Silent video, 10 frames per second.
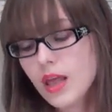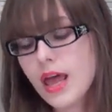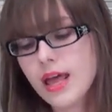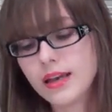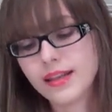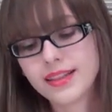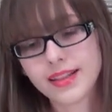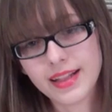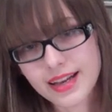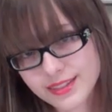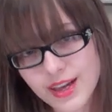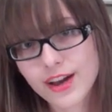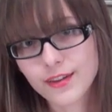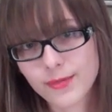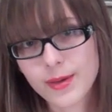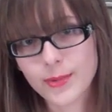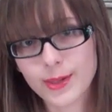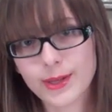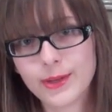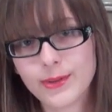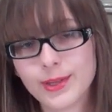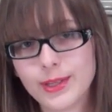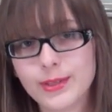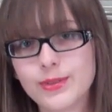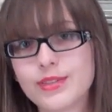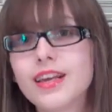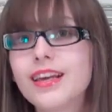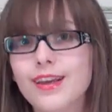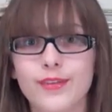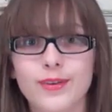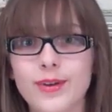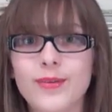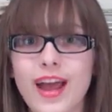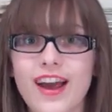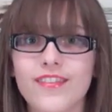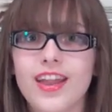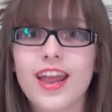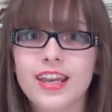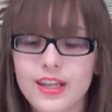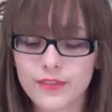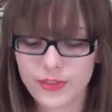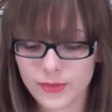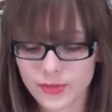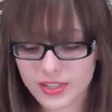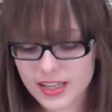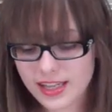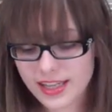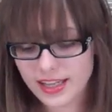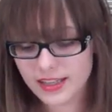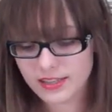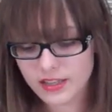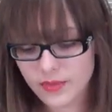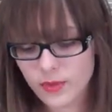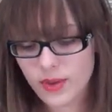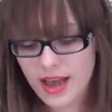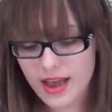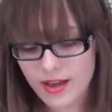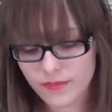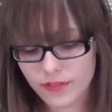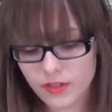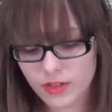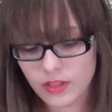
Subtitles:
And the last kind of paper that you can use, if you don't have any of those, is if you have